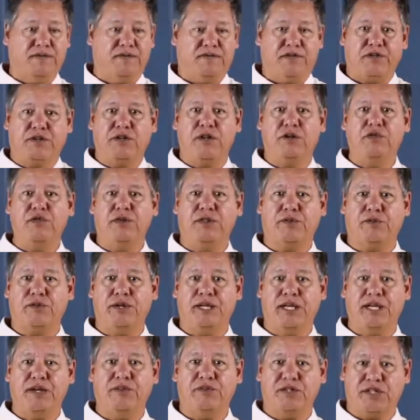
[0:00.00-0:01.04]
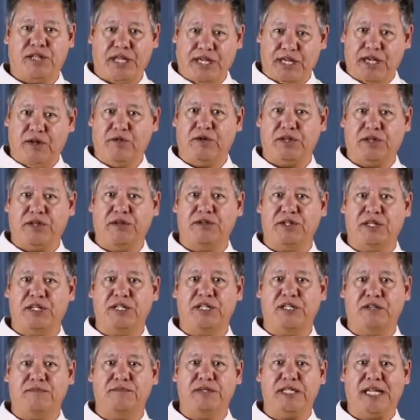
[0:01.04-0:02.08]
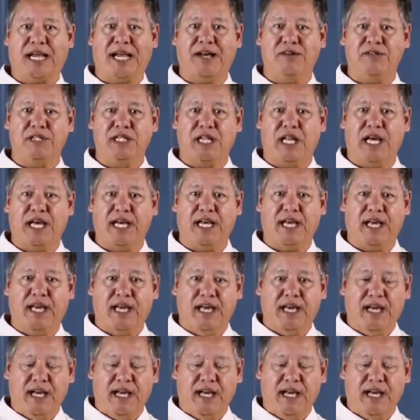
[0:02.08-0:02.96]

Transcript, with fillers: for two and three years. They know what their system sounds like.